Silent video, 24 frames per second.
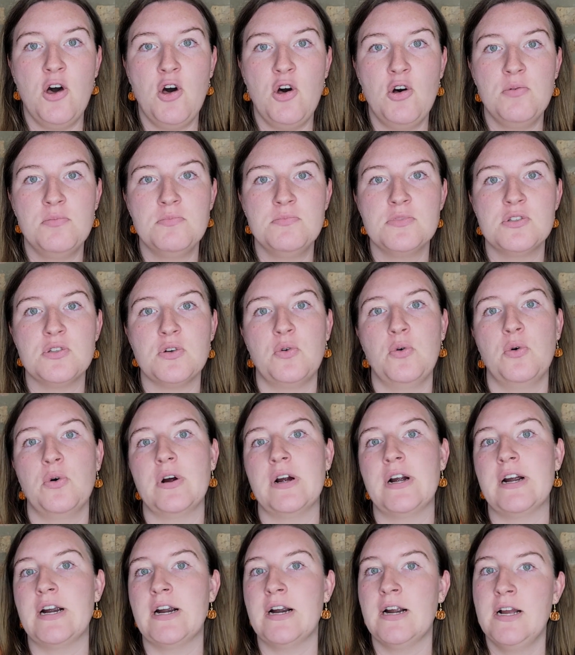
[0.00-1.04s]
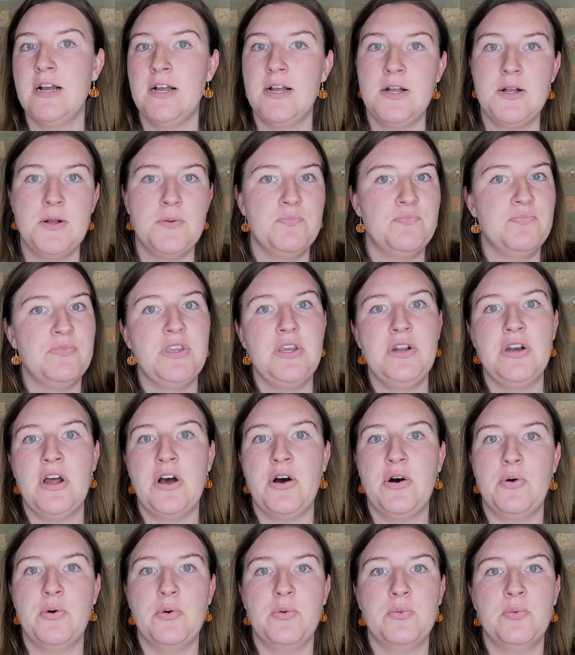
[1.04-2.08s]
Holmes, or
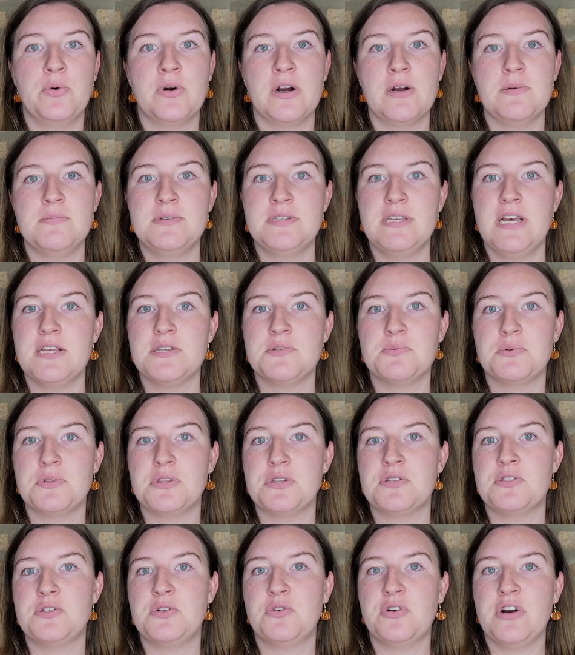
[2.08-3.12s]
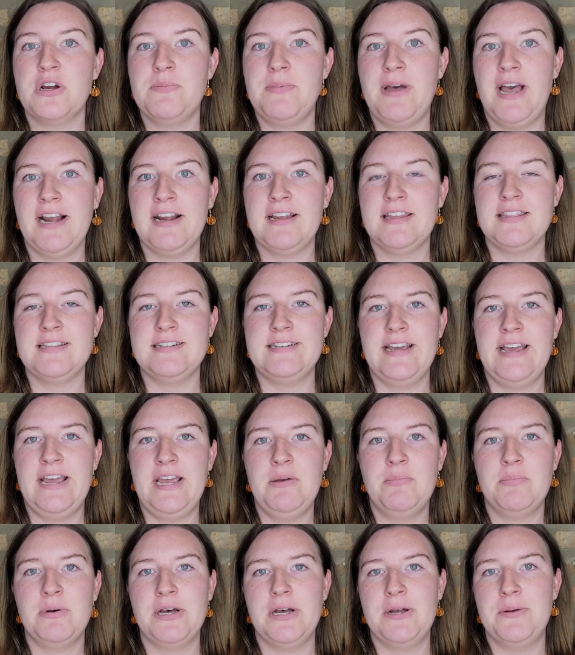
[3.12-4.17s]
were obsessed with the story back in the
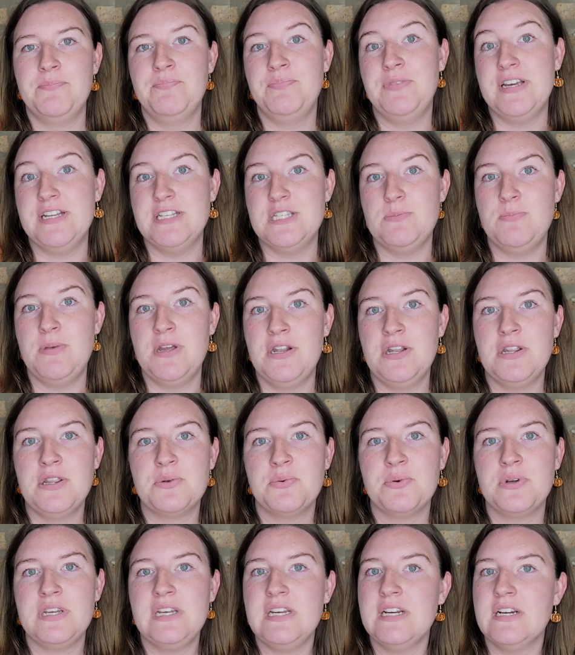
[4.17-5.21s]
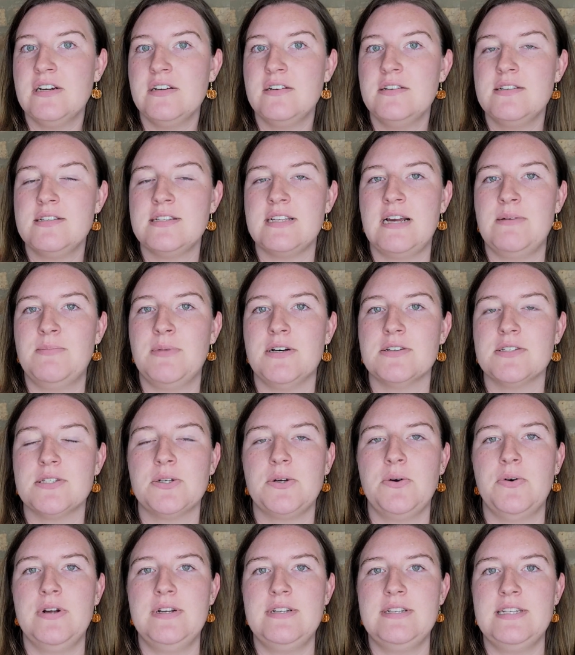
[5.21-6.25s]
day, but it's been 3 years, I'm also
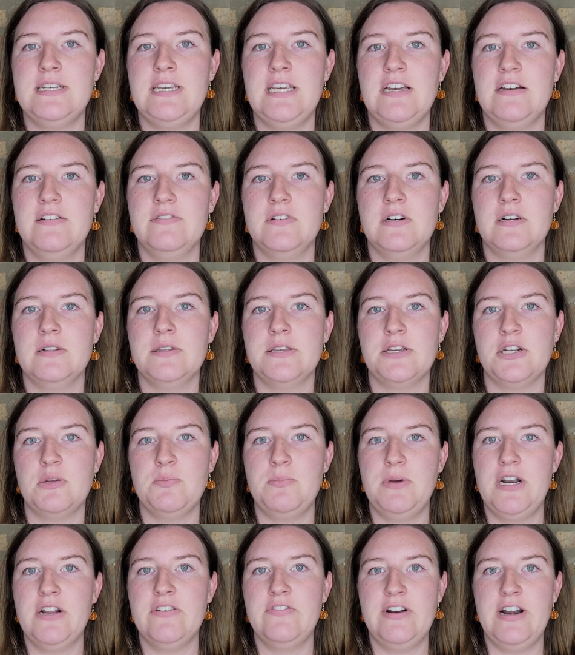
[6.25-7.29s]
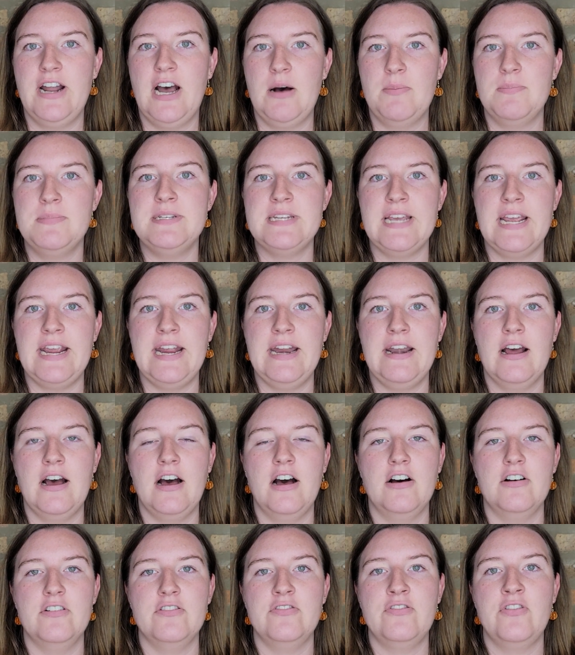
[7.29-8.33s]
going to give a little bit of an update
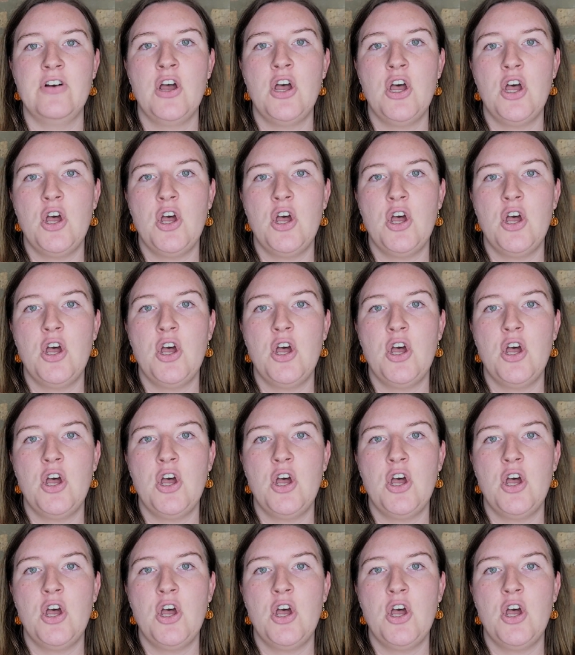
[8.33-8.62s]
of